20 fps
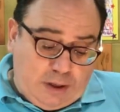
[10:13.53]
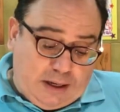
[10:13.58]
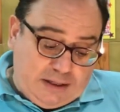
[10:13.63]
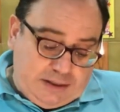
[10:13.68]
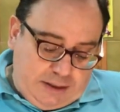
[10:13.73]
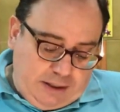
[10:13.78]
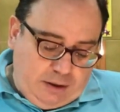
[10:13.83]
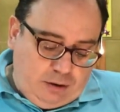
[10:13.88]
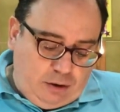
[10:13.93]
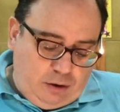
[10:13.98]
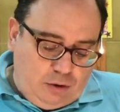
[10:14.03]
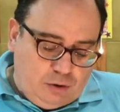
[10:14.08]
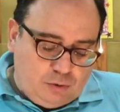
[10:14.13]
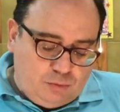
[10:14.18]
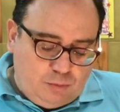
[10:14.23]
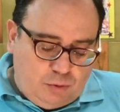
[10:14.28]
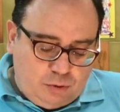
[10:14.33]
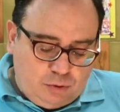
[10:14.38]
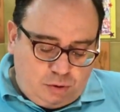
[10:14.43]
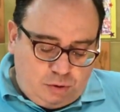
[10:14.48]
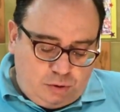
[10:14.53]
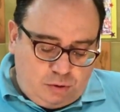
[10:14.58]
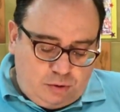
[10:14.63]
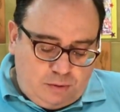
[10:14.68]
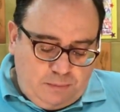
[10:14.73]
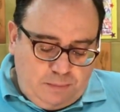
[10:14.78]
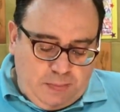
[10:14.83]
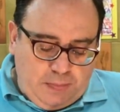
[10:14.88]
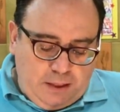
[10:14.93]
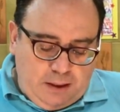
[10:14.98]
asynchronous
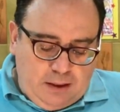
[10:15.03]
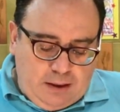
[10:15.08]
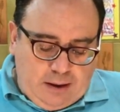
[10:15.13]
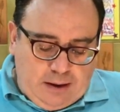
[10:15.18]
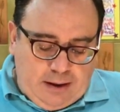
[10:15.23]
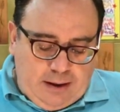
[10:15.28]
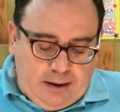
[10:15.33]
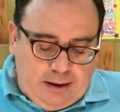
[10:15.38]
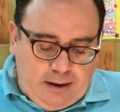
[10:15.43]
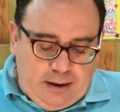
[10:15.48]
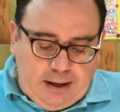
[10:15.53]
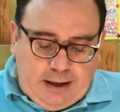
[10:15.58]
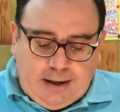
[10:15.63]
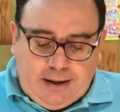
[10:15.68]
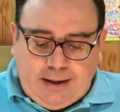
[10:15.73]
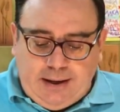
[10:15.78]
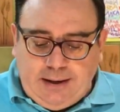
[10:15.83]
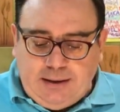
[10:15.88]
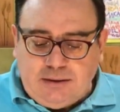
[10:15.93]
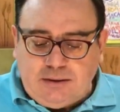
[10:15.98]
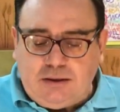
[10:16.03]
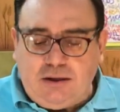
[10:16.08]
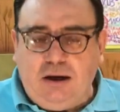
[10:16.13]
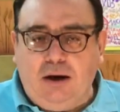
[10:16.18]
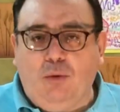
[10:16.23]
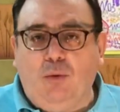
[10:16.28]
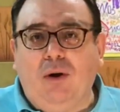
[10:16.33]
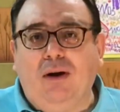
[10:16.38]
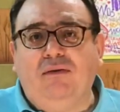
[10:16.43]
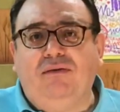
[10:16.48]
motor against
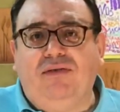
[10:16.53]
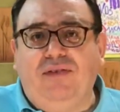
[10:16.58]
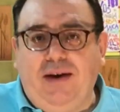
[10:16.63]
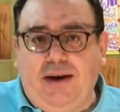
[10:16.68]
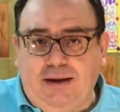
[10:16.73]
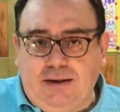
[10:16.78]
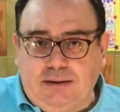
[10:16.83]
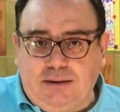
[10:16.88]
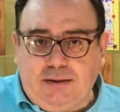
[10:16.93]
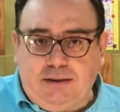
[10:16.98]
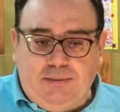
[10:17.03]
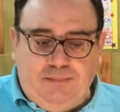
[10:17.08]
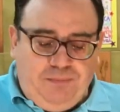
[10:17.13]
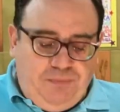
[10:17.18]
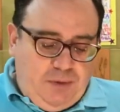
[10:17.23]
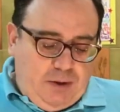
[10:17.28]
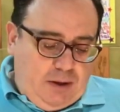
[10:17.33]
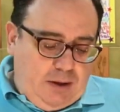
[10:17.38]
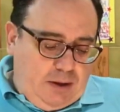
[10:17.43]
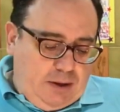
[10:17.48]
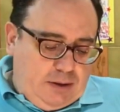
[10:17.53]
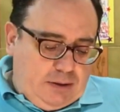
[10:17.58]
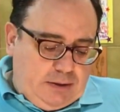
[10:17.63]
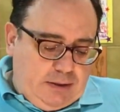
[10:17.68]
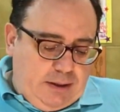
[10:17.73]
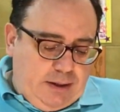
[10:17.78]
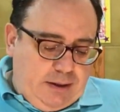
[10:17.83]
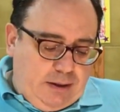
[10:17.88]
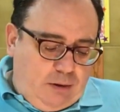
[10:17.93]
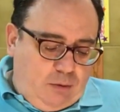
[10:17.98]
one phase,
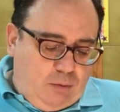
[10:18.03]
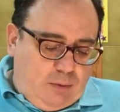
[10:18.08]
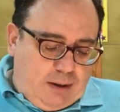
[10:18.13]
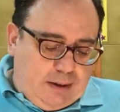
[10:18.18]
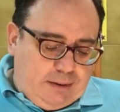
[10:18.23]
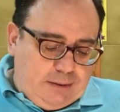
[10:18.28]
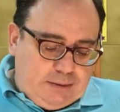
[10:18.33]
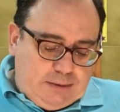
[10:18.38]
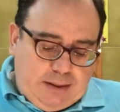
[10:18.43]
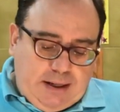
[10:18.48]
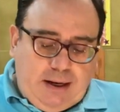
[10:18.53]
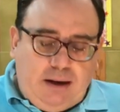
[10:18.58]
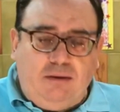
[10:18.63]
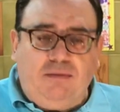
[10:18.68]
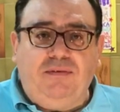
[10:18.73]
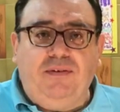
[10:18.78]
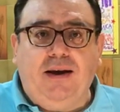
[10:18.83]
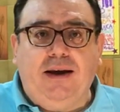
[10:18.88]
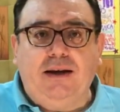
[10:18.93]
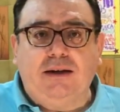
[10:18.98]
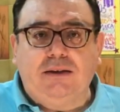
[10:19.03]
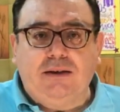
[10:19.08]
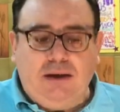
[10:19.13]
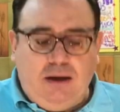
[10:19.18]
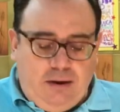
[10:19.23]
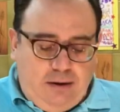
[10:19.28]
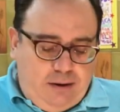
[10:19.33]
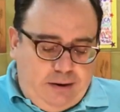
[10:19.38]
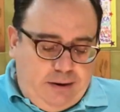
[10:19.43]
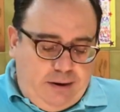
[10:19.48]
single phase.
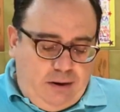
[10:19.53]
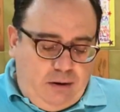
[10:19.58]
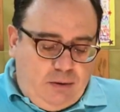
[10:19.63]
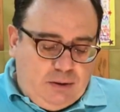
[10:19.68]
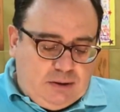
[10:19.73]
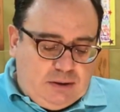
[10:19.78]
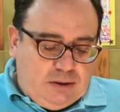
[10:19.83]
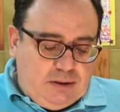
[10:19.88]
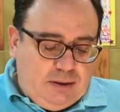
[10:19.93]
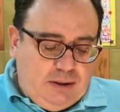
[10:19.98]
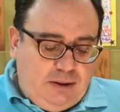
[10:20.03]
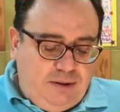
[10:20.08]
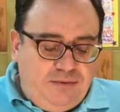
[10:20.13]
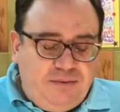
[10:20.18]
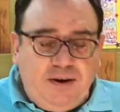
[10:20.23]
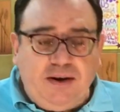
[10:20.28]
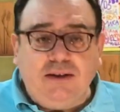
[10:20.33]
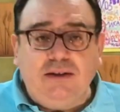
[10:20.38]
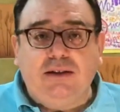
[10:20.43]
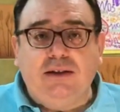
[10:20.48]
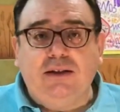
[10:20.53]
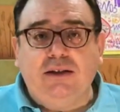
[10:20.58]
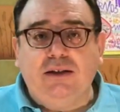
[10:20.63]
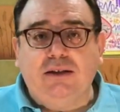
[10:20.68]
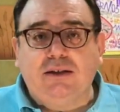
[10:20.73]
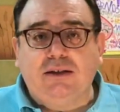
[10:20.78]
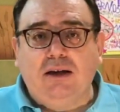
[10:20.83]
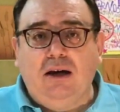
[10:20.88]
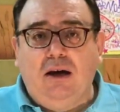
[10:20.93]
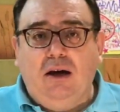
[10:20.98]
What are the
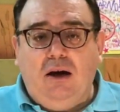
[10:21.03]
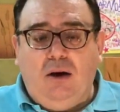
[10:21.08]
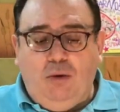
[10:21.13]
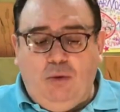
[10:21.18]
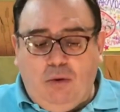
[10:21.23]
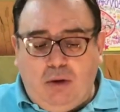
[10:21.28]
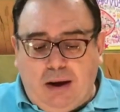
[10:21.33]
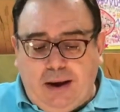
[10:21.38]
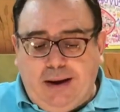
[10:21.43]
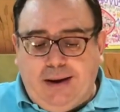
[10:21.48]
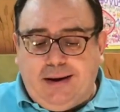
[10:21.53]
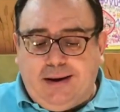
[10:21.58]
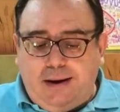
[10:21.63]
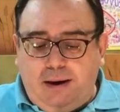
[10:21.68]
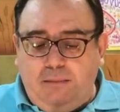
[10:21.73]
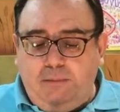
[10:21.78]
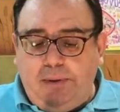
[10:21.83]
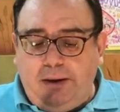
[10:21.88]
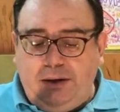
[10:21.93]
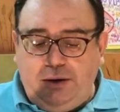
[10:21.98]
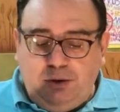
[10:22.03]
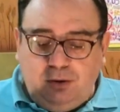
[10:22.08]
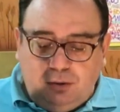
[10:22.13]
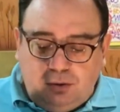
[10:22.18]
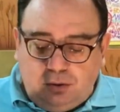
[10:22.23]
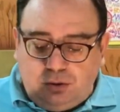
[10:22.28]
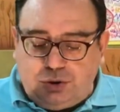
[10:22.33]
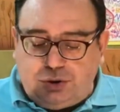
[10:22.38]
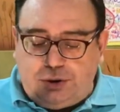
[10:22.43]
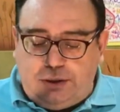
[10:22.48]
differences? Why it can be
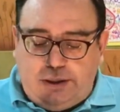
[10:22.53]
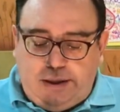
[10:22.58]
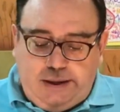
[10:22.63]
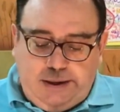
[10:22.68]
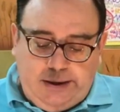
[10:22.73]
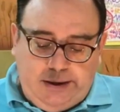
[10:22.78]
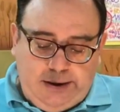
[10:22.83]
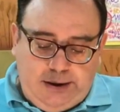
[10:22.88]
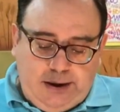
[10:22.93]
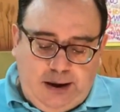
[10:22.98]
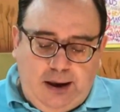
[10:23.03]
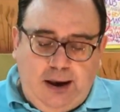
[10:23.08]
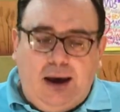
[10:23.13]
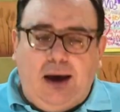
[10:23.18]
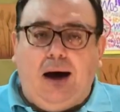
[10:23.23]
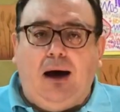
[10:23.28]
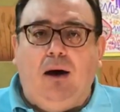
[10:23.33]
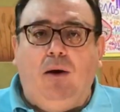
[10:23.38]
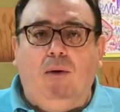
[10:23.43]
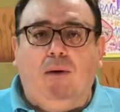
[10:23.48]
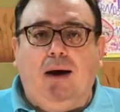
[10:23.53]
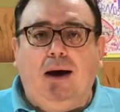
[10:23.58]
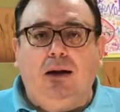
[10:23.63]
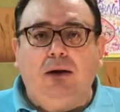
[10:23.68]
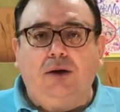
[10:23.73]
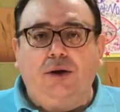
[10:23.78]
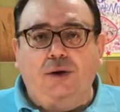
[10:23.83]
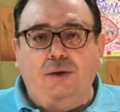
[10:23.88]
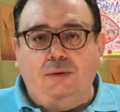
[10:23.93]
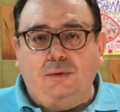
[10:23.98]
used? How
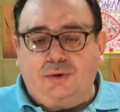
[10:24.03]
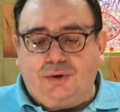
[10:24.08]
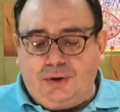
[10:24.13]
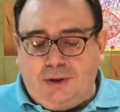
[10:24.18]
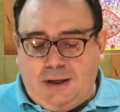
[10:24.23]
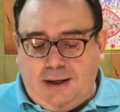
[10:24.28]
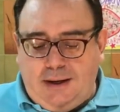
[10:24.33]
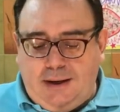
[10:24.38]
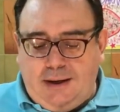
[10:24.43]
can use